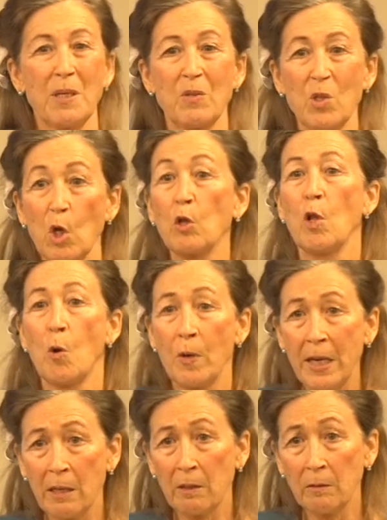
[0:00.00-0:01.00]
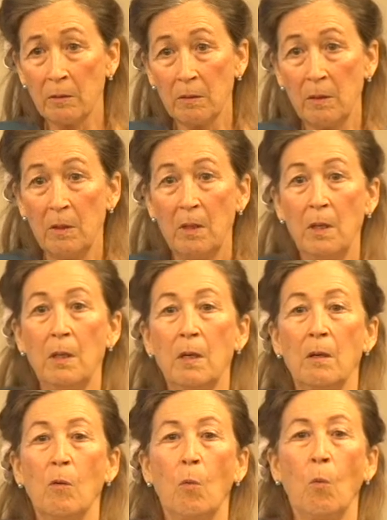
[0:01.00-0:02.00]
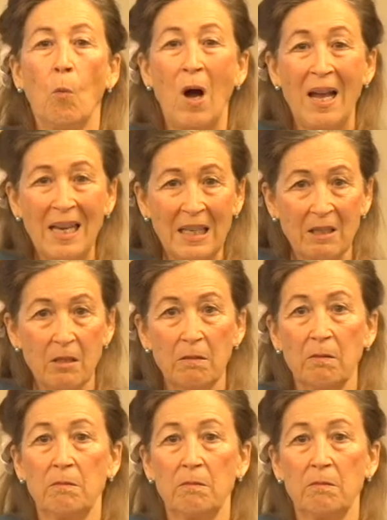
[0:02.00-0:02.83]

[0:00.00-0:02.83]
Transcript: is colonial, white,